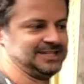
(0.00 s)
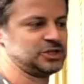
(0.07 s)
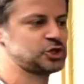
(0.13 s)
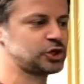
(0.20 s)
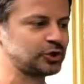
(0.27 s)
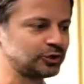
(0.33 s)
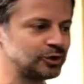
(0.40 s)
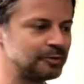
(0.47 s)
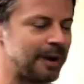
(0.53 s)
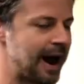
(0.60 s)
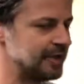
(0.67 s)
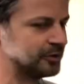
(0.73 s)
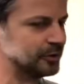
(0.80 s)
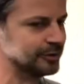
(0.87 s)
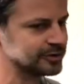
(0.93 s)
true
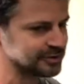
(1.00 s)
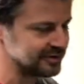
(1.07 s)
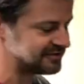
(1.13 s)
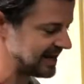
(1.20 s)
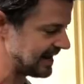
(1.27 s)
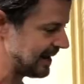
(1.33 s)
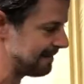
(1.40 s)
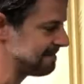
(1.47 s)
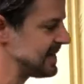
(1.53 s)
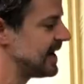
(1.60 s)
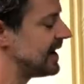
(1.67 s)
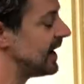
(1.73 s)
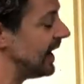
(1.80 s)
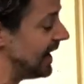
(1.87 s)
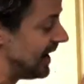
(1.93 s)
by the rules we've set
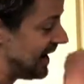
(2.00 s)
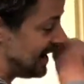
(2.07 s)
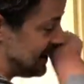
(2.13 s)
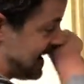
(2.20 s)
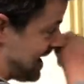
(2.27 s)
up.